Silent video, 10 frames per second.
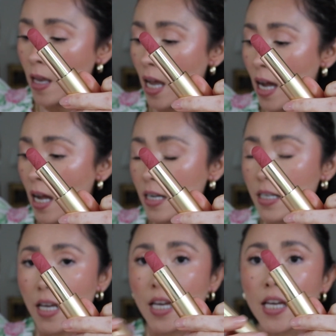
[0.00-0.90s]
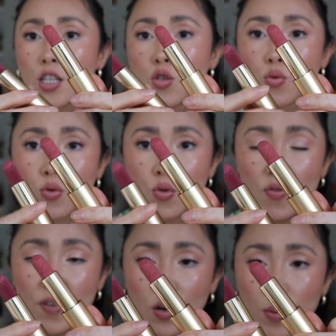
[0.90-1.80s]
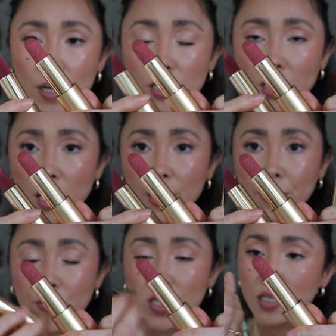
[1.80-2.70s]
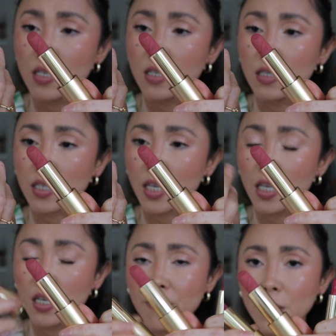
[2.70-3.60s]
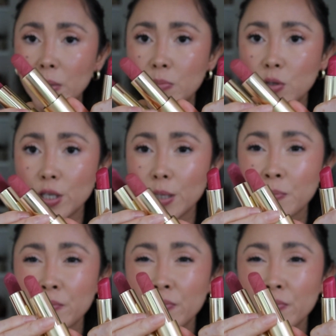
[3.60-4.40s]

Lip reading: And a True Velvet. This is, again, Velvet Beauty.